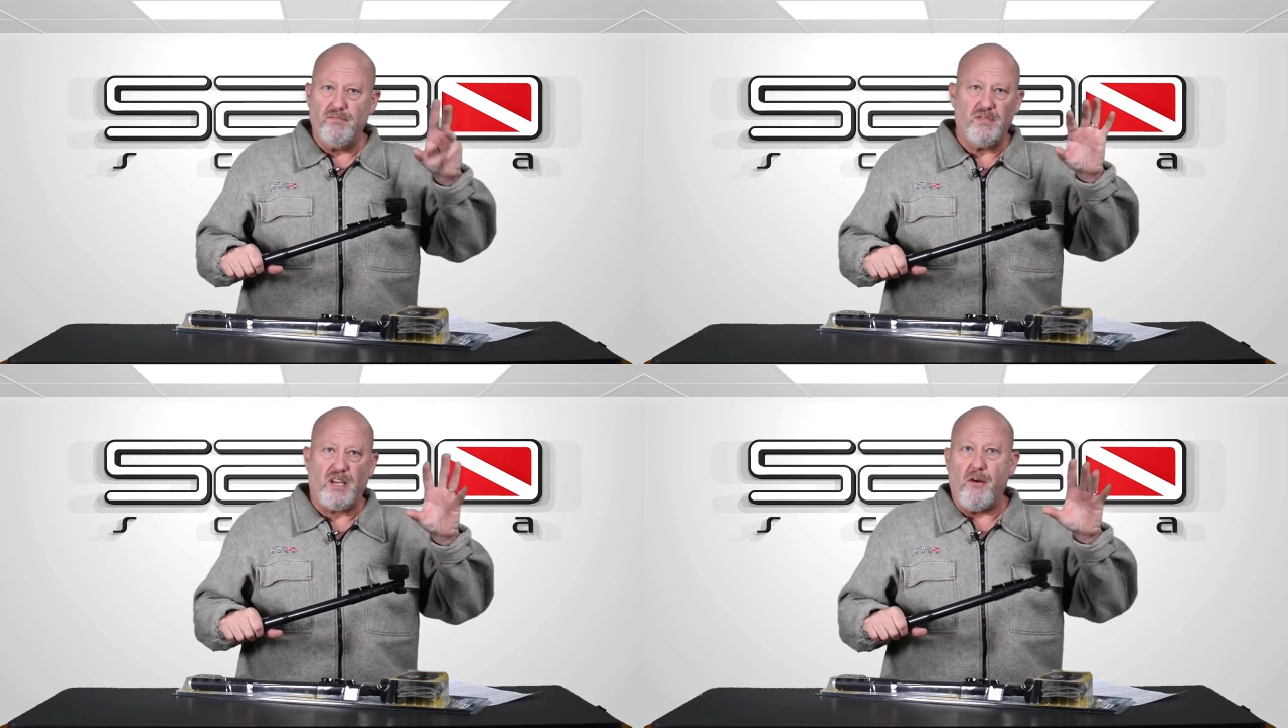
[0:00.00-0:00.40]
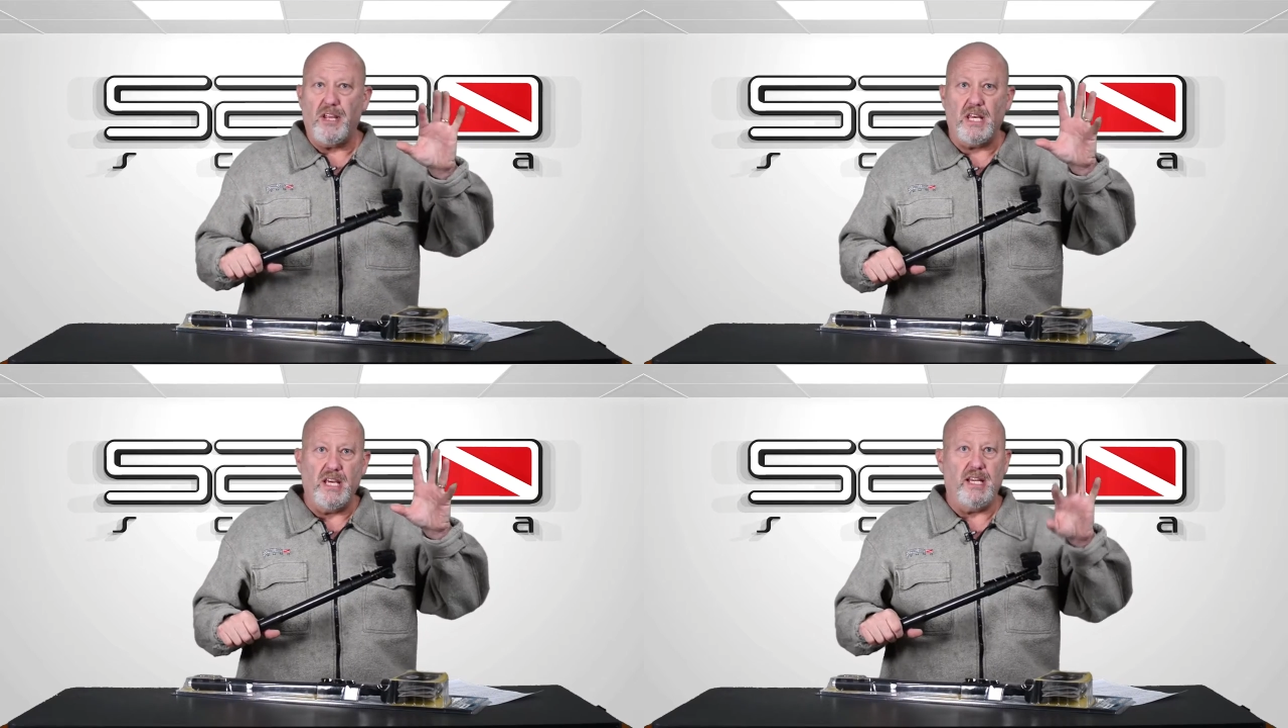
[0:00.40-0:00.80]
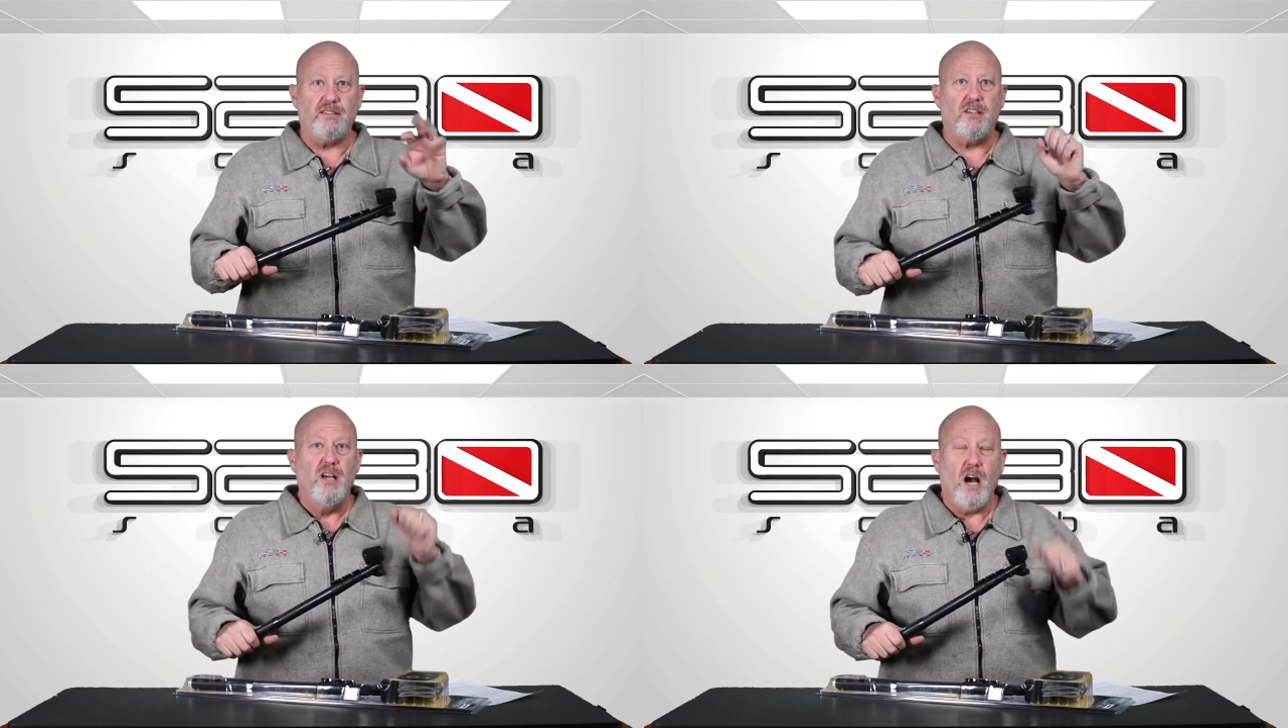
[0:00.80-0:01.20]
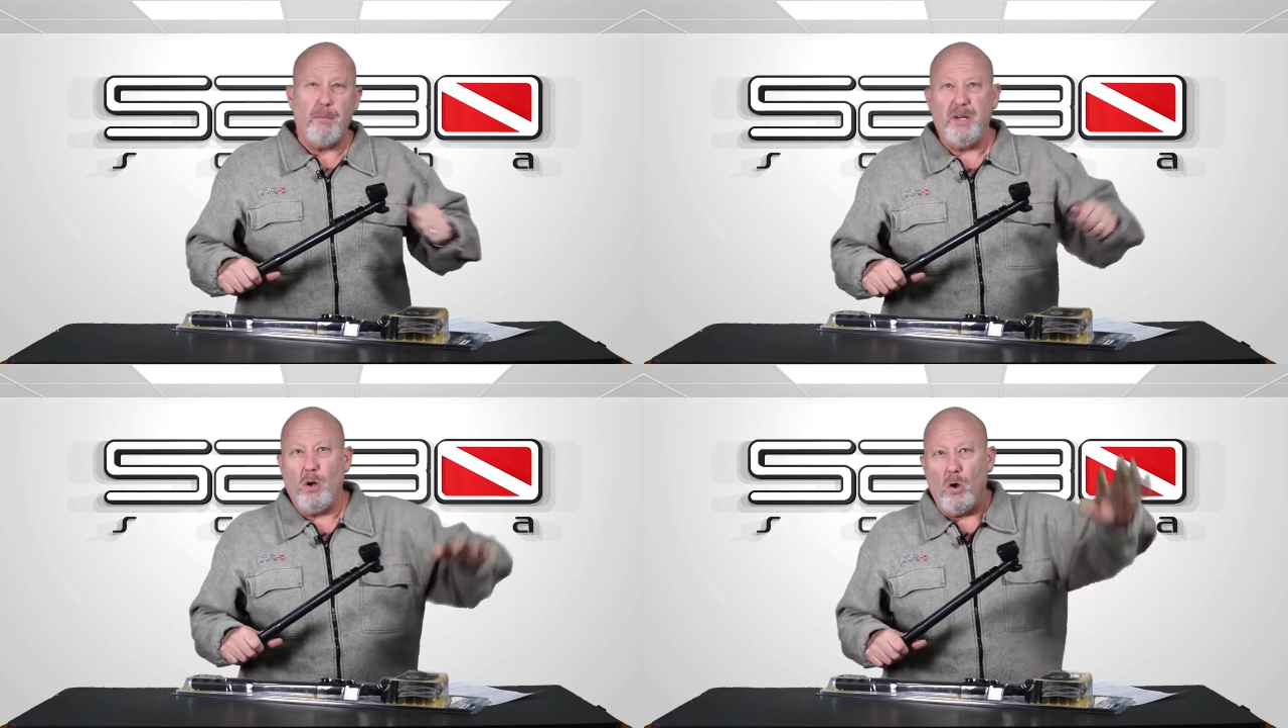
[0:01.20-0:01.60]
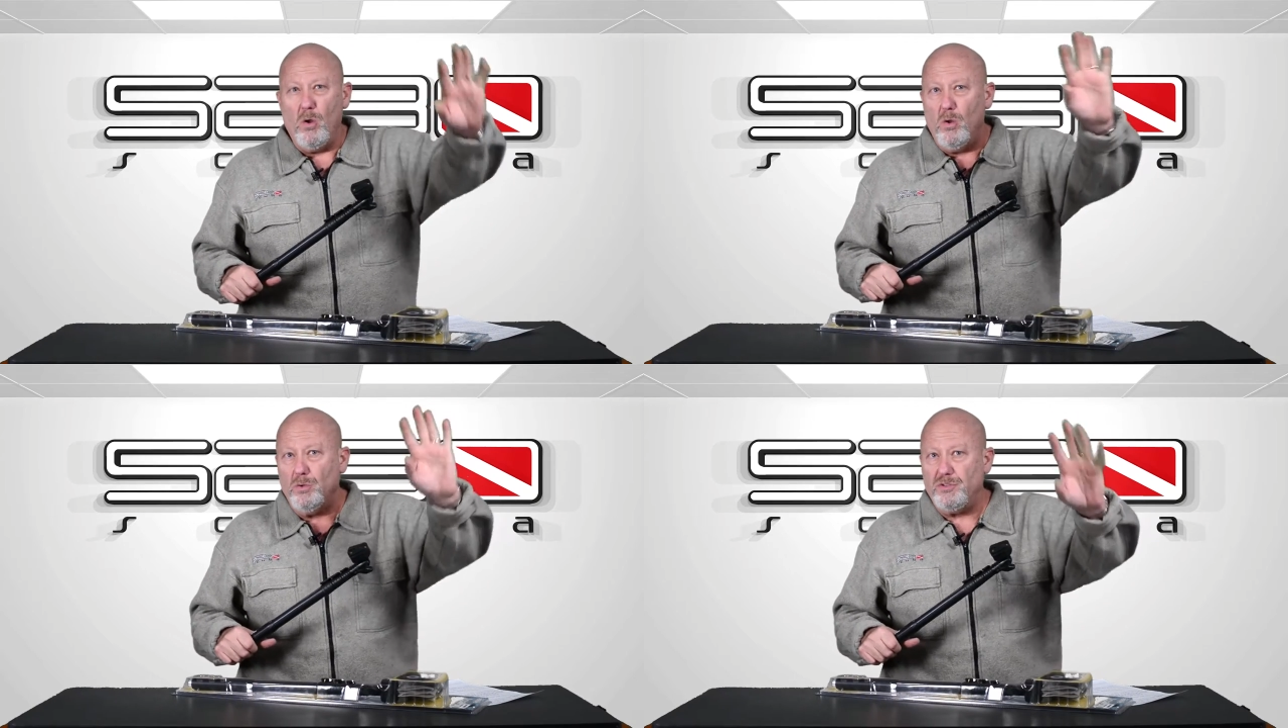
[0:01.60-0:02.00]
scary things, up in
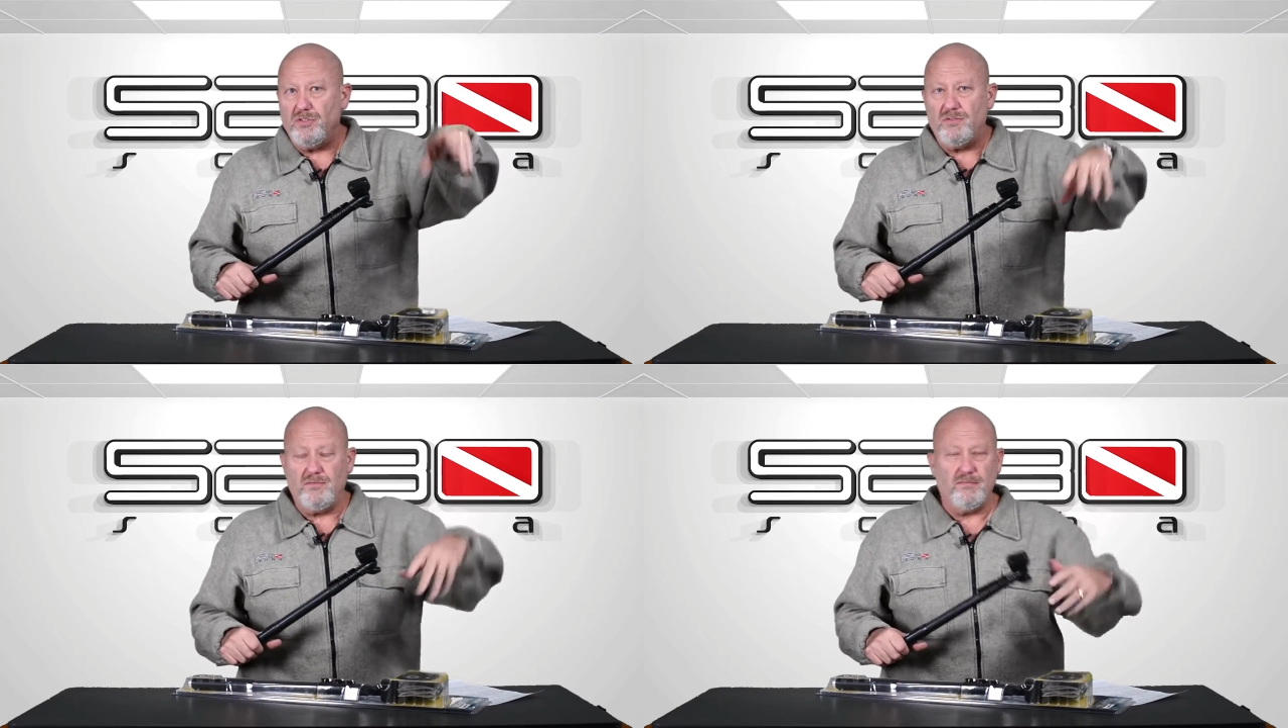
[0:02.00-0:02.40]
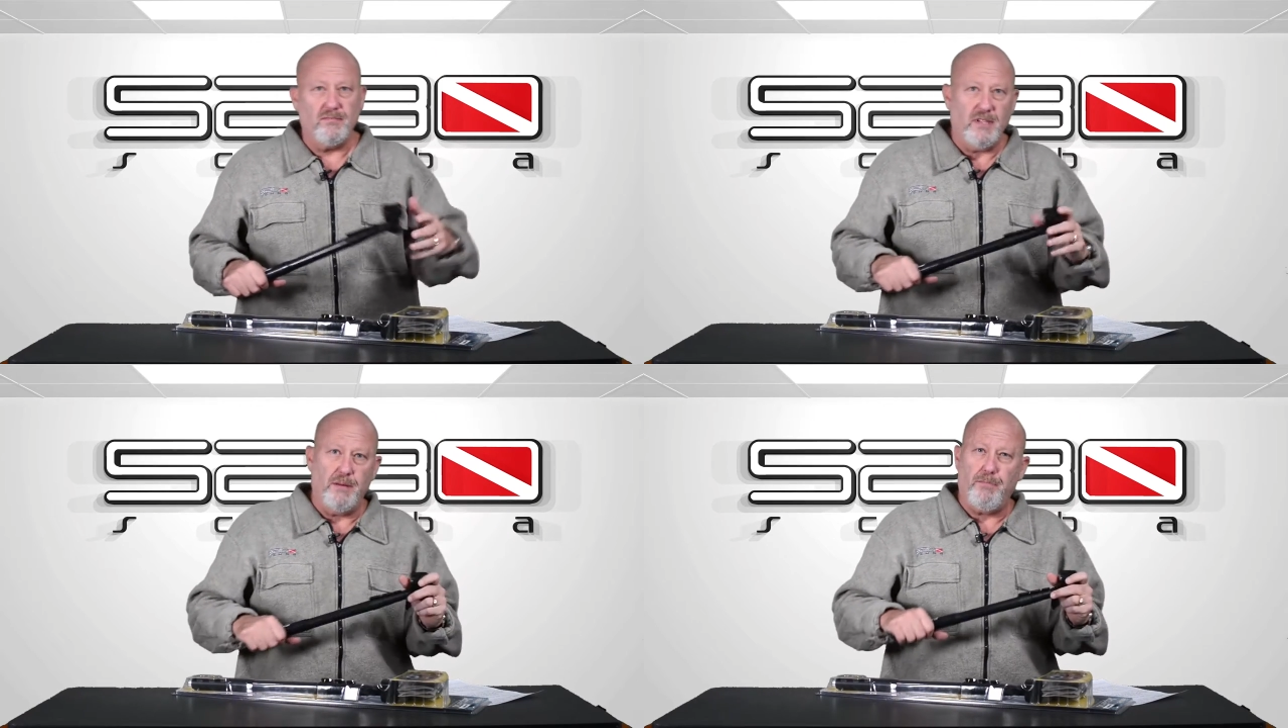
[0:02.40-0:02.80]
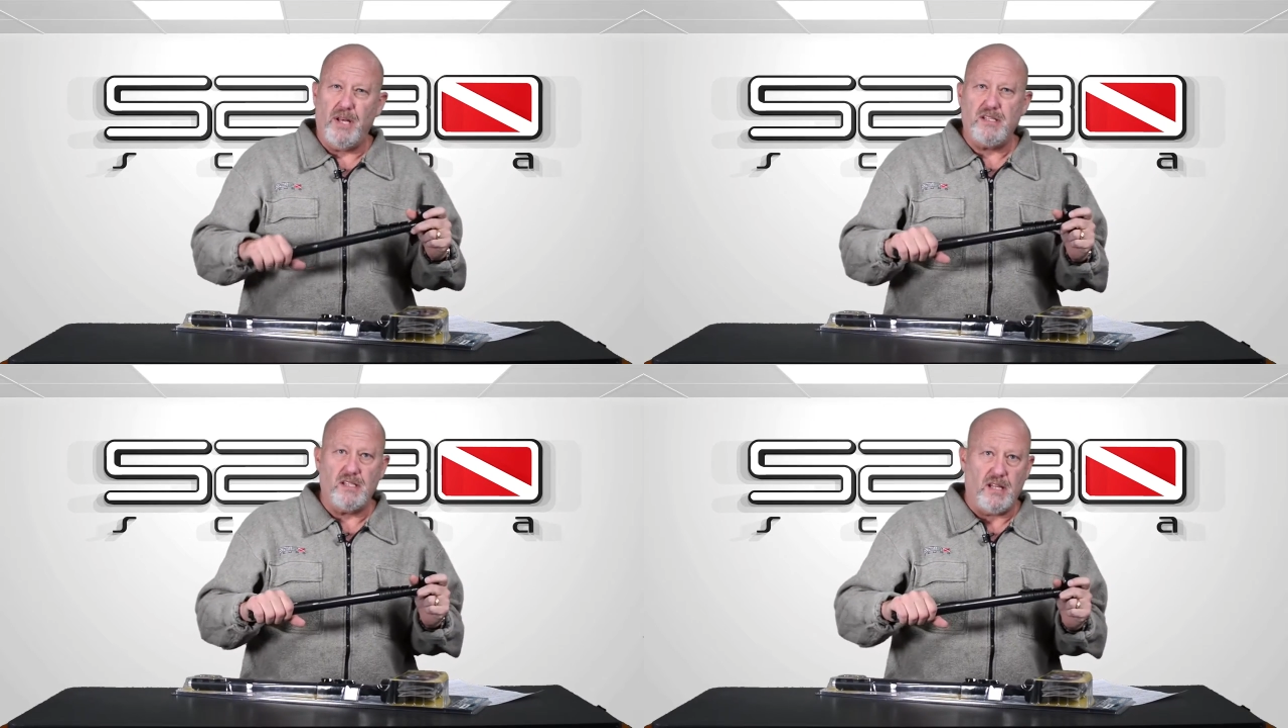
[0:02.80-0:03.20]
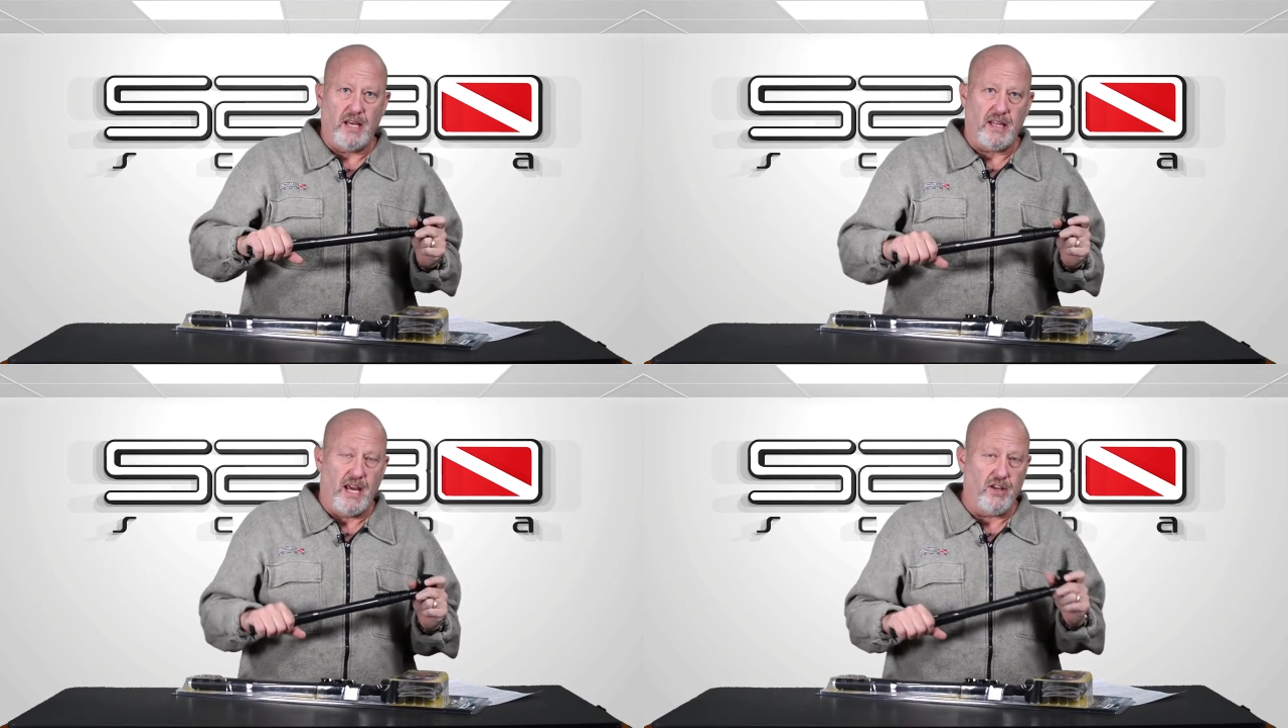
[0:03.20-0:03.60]
holes, places like that.